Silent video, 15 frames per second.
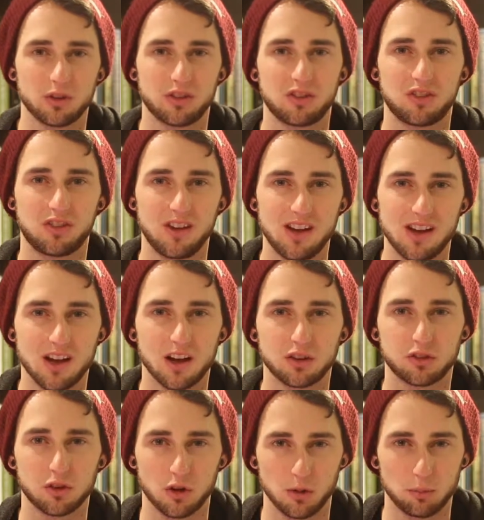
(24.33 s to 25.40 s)
see a
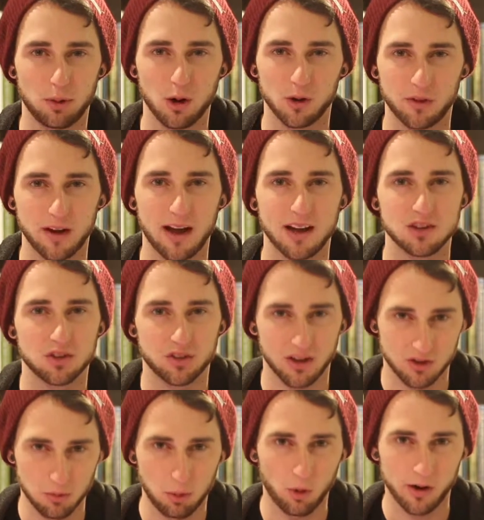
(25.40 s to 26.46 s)
certain part that I'd just
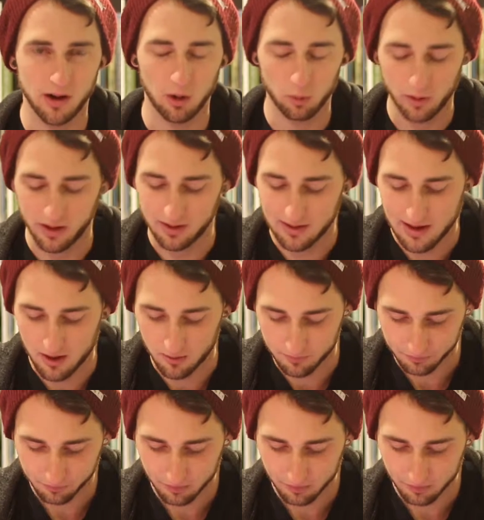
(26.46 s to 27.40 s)
like to point out right now.